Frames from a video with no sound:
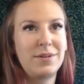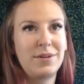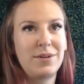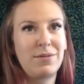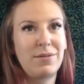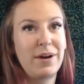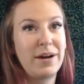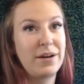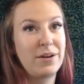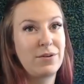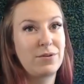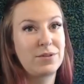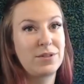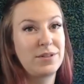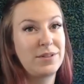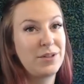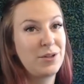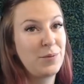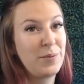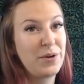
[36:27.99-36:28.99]
Right? It goes a
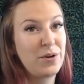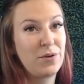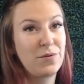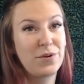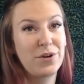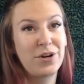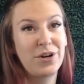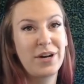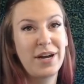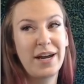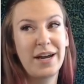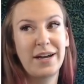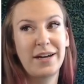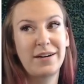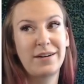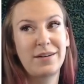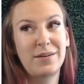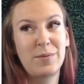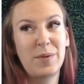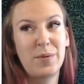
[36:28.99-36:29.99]
little bit over her
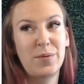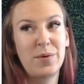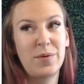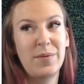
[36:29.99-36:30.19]
head. Remember,